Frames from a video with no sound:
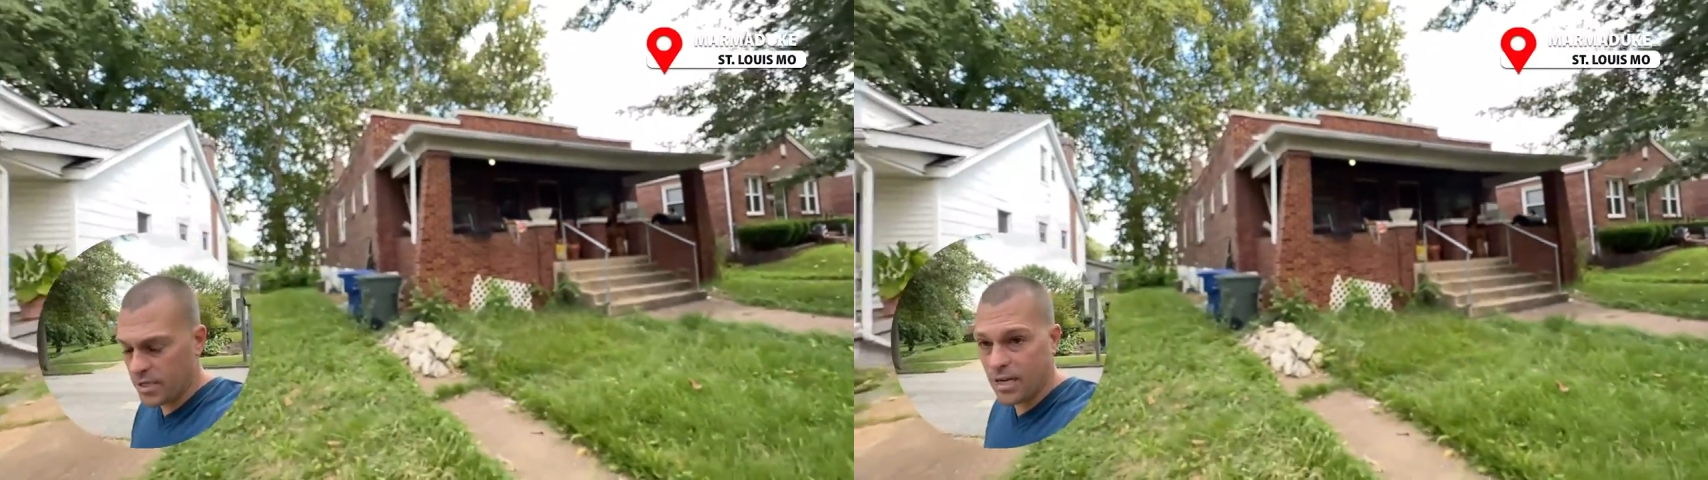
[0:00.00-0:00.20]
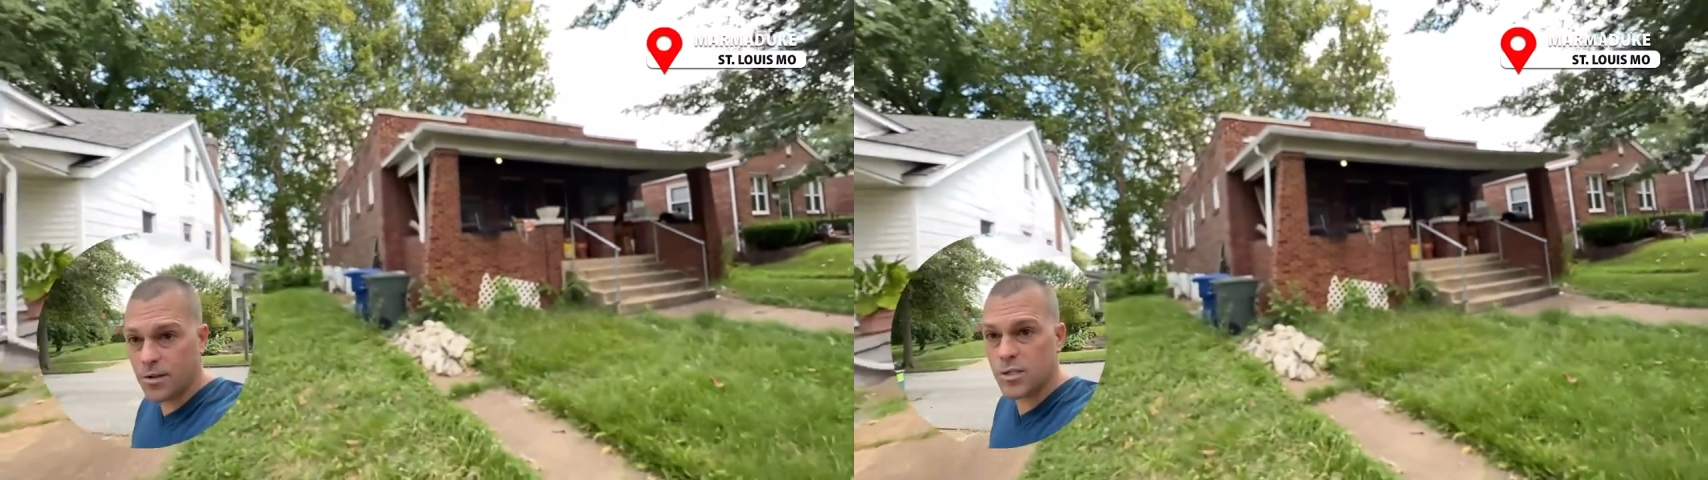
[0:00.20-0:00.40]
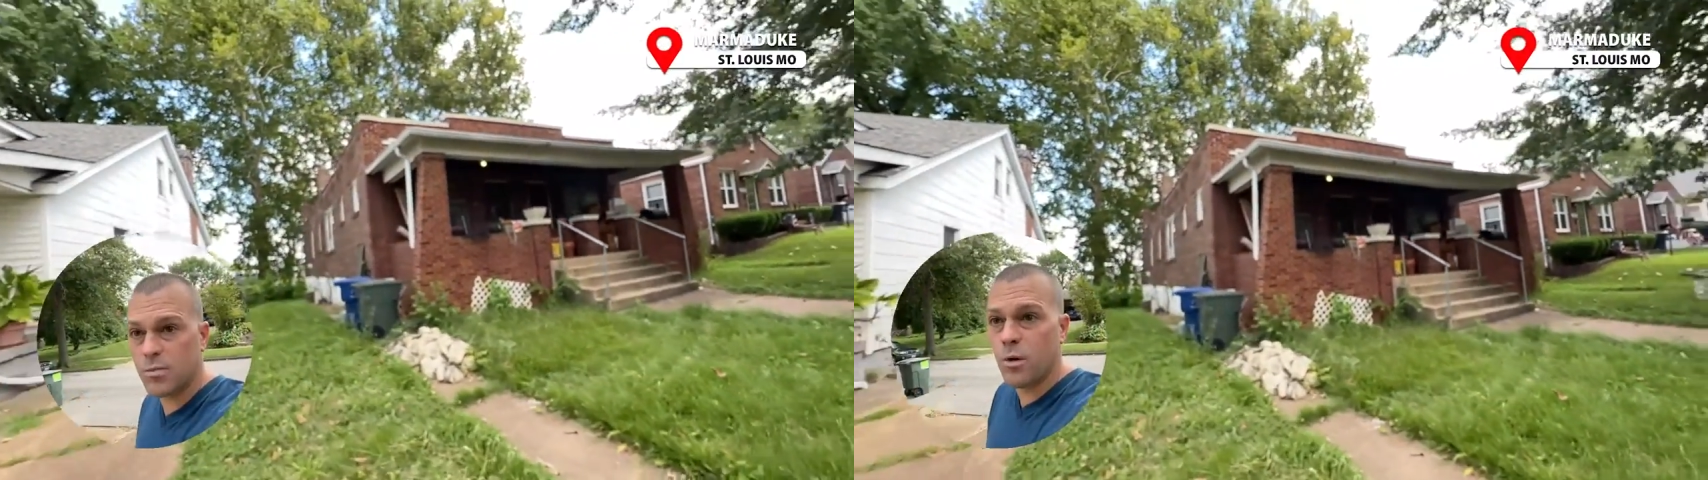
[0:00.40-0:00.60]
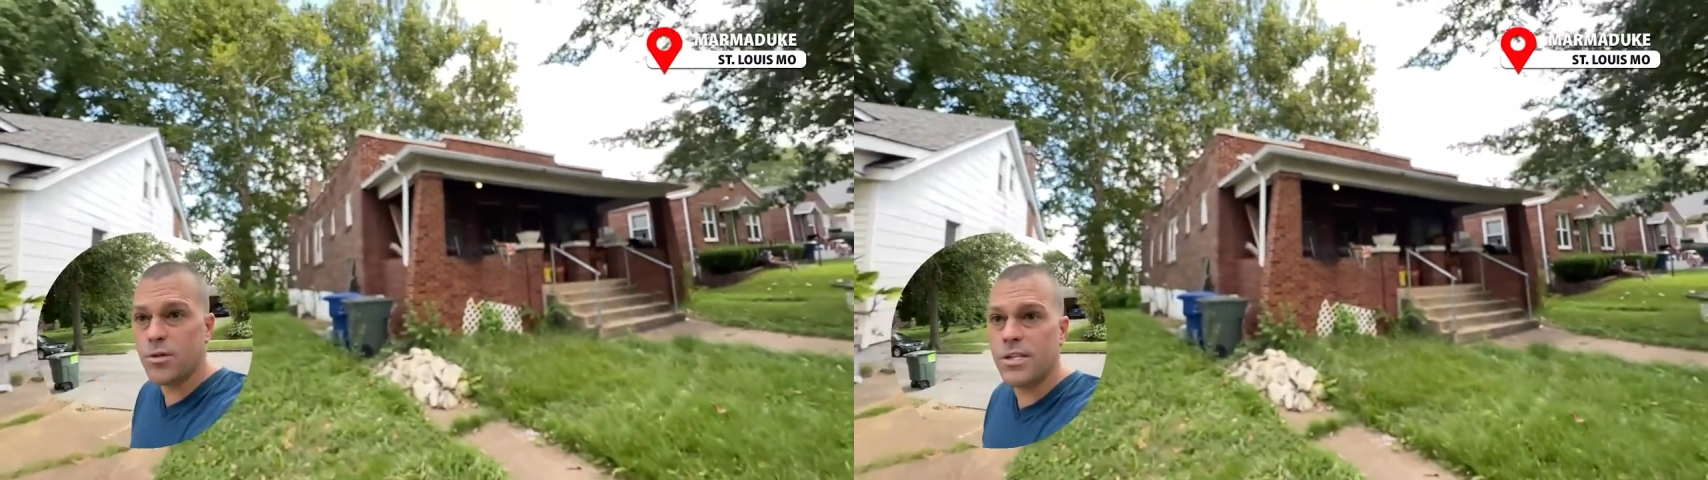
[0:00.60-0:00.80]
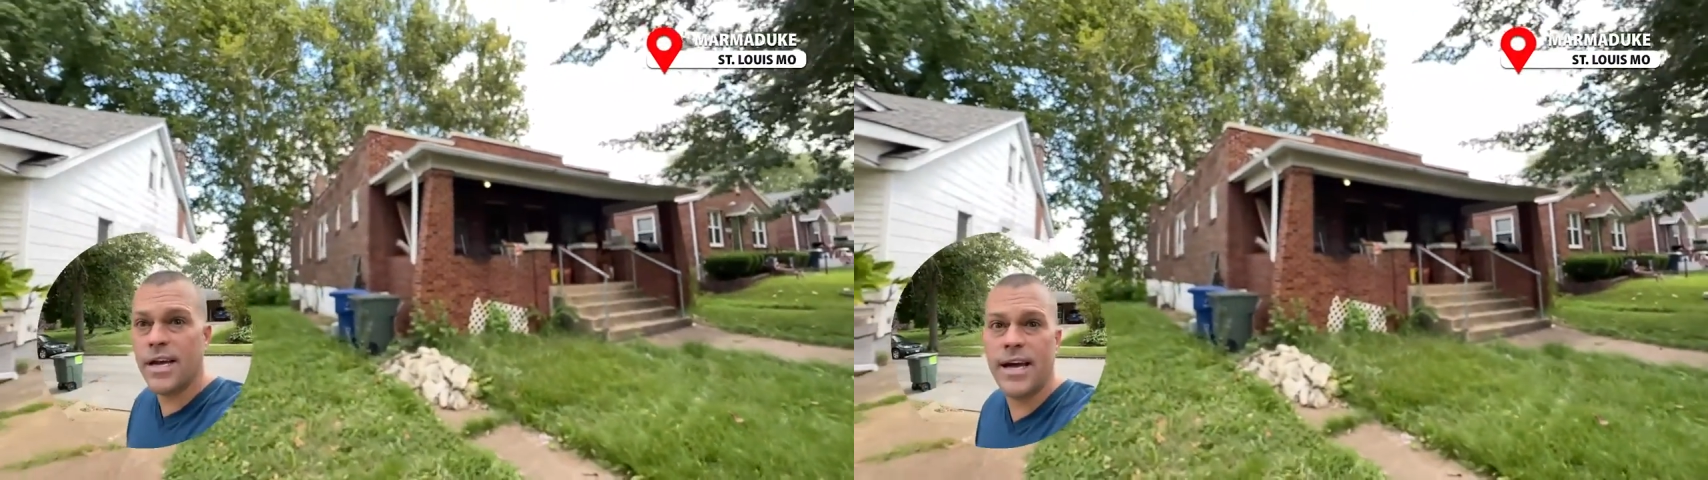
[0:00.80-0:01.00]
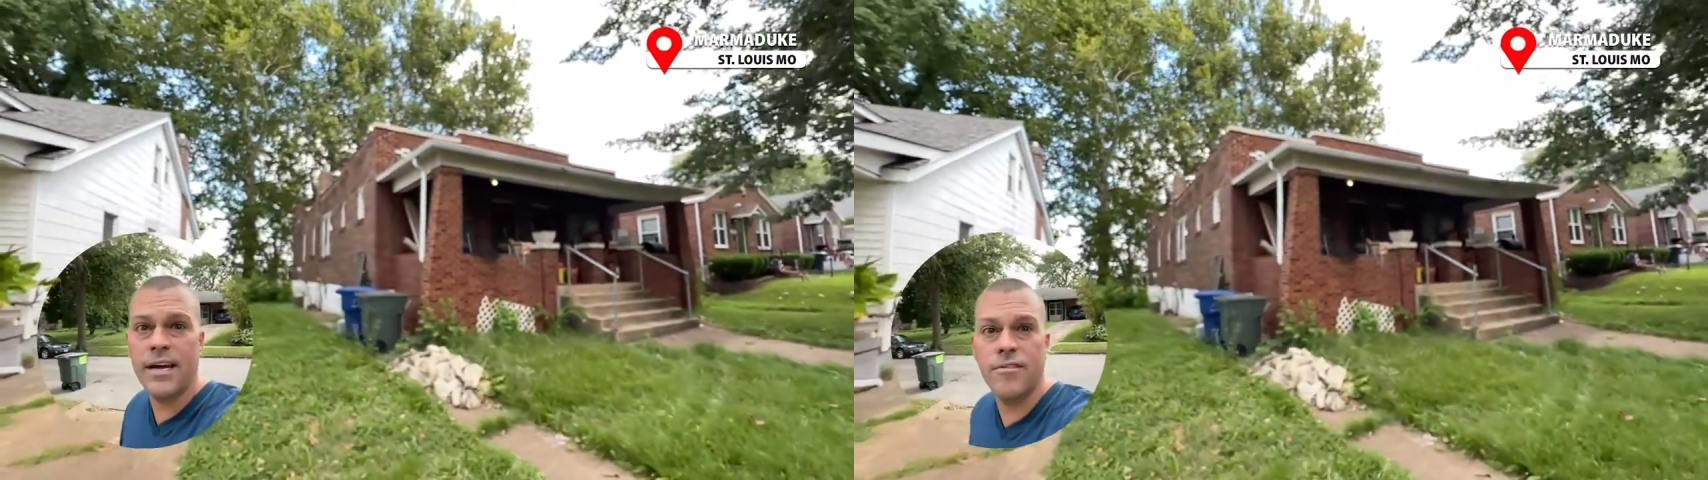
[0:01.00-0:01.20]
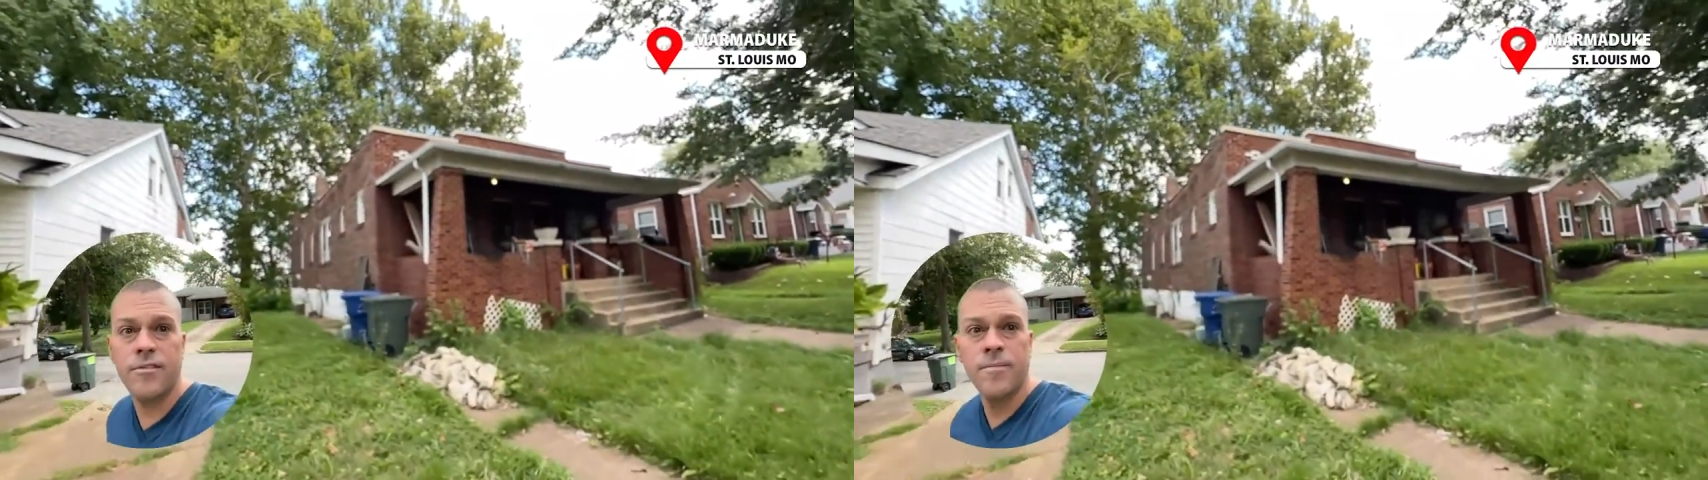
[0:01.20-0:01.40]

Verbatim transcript: Now they're supposed to have